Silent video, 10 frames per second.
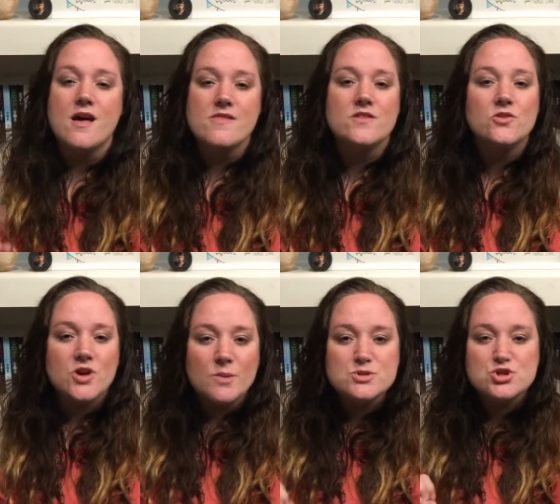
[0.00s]
And then there
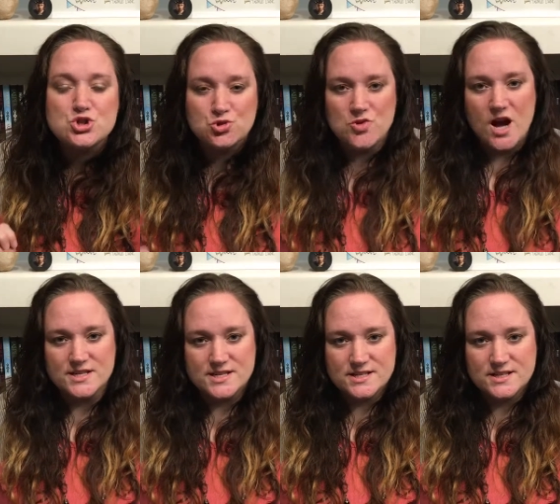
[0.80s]
comes
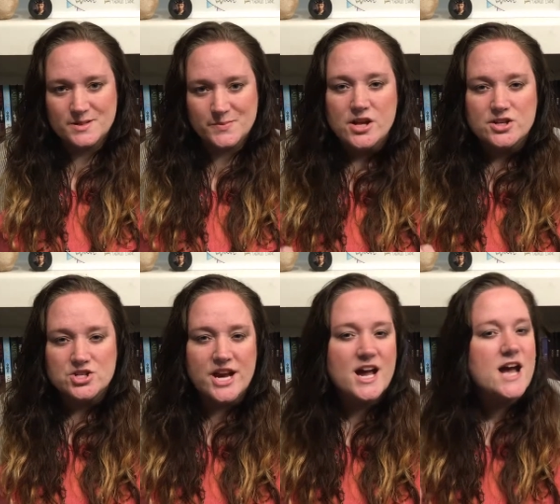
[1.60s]
trust.
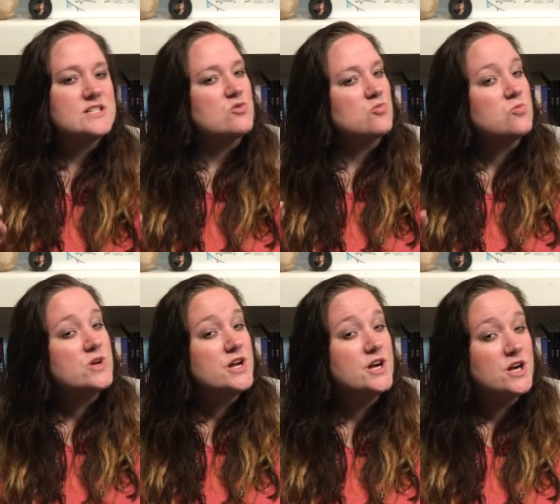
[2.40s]
Jaya has a
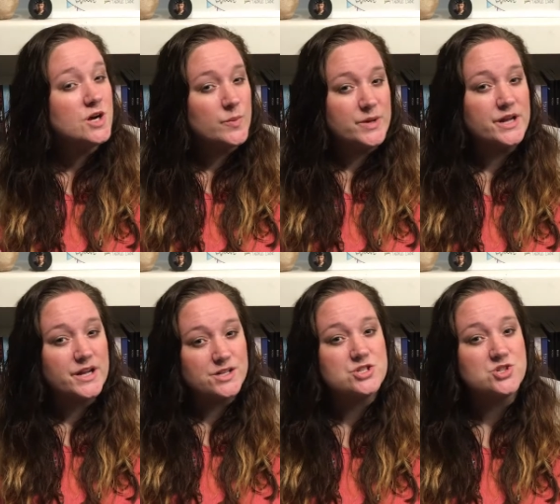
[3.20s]
real big
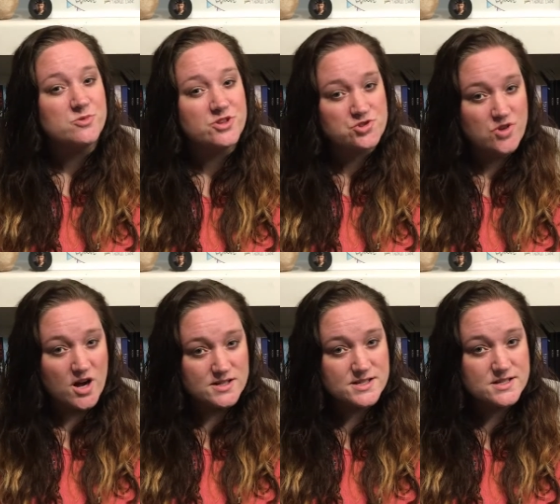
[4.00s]
issue with
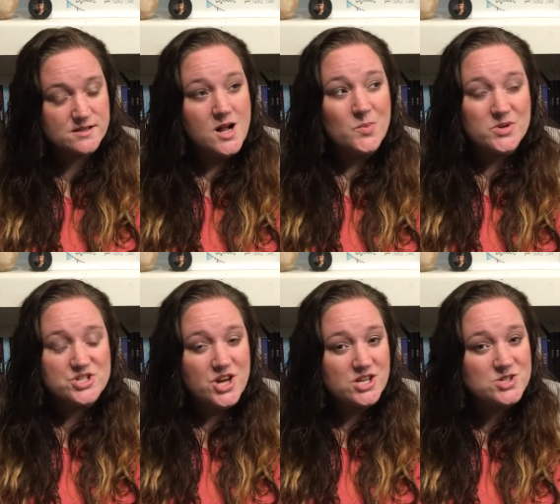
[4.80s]
trust, but
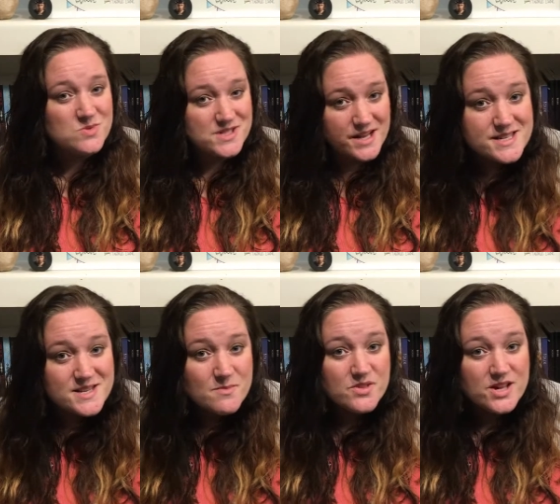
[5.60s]
she also does
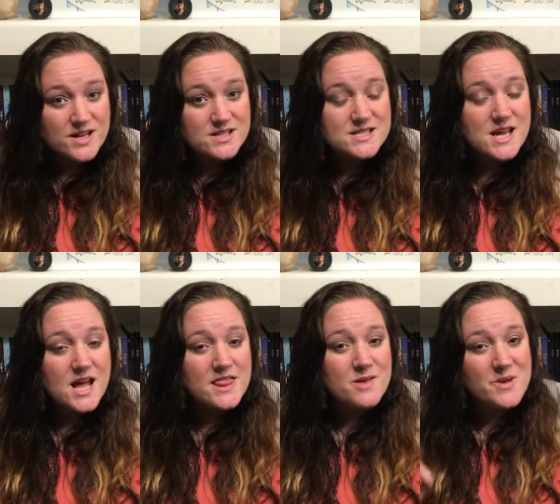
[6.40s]
some things
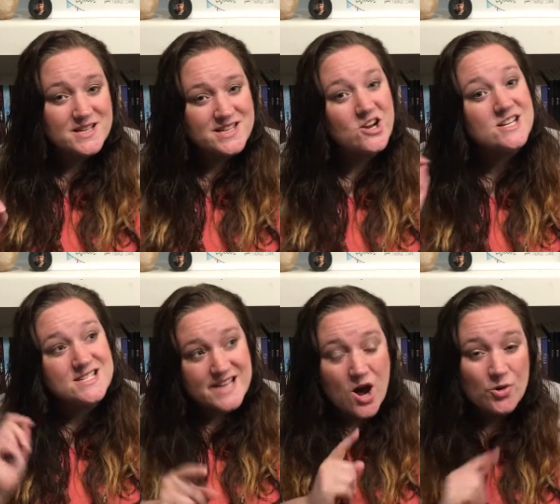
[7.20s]
that make Sarah
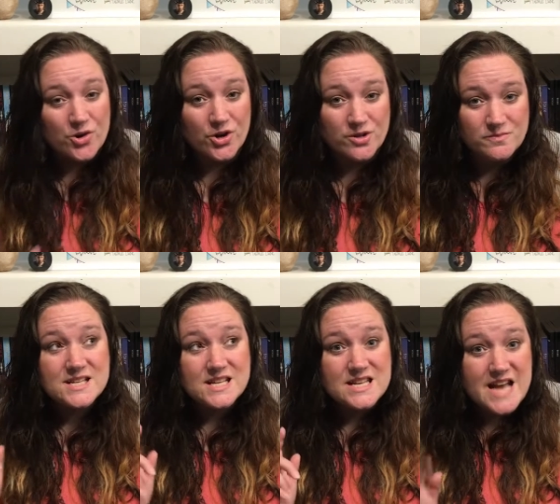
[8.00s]
doubt her,
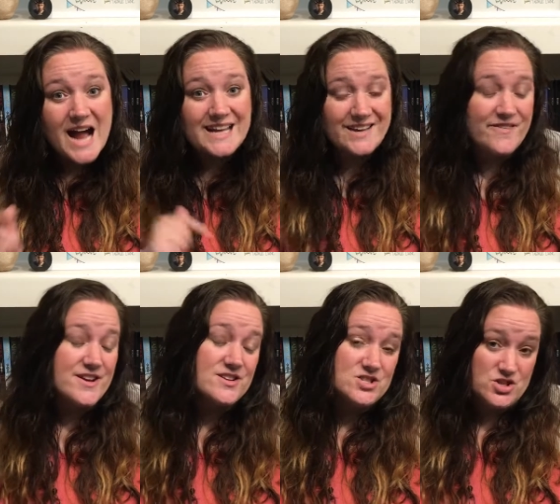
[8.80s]
not
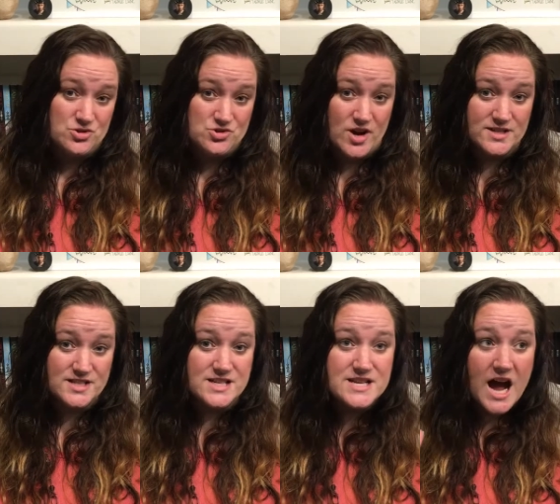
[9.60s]
given to her
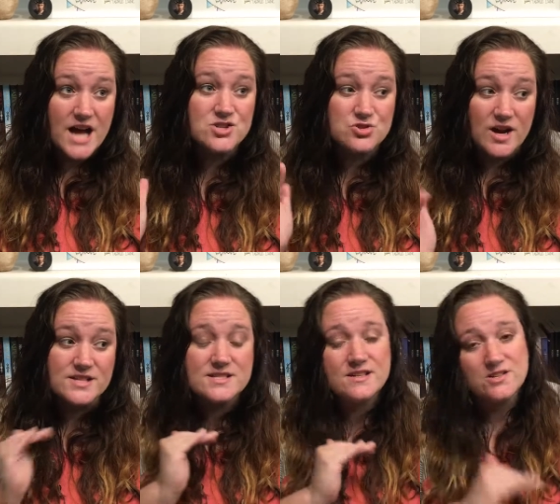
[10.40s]
trust, not
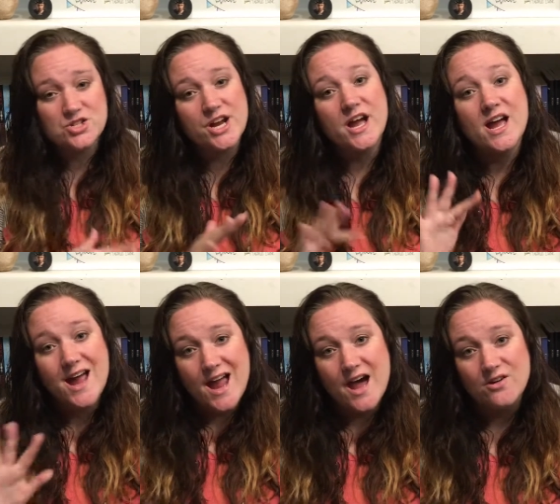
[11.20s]
trust Jaya
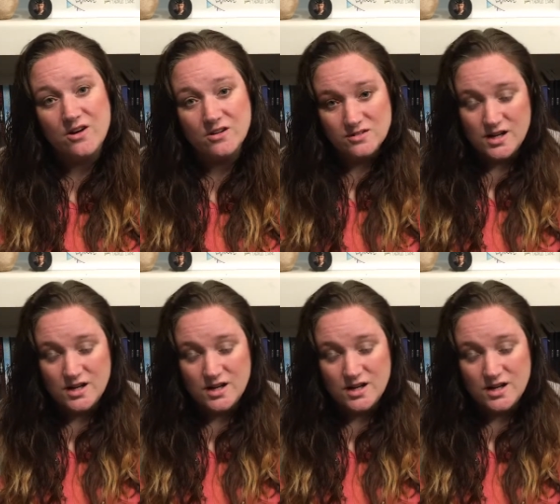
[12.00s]
at all.